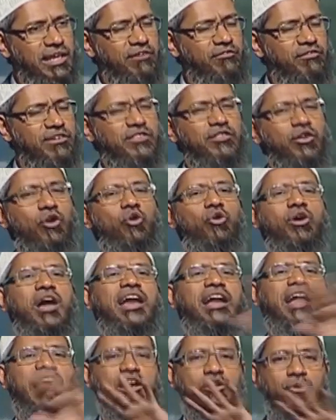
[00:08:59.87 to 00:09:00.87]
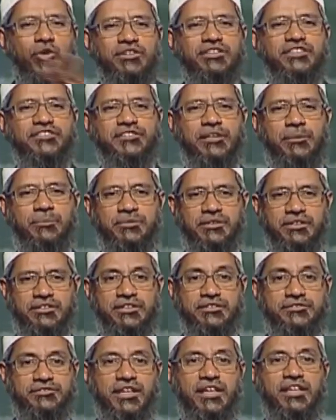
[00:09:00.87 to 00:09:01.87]
given in the Quran and no other scripture.
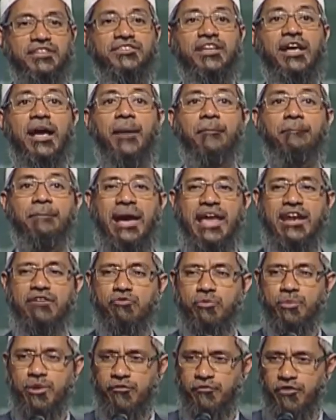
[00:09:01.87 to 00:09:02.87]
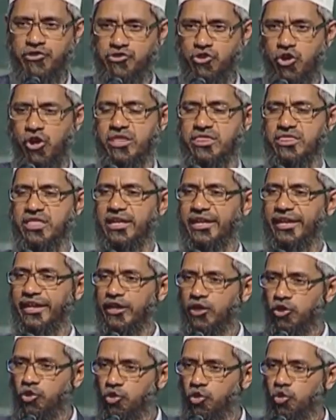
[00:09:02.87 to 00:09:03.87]
It says, marry women of your choice
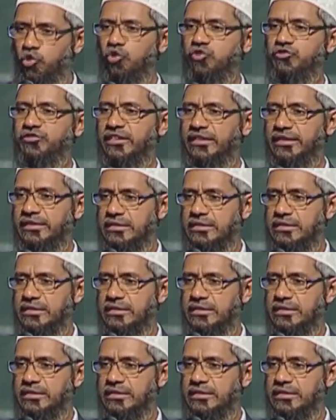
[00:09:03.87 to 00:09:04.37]
in twos,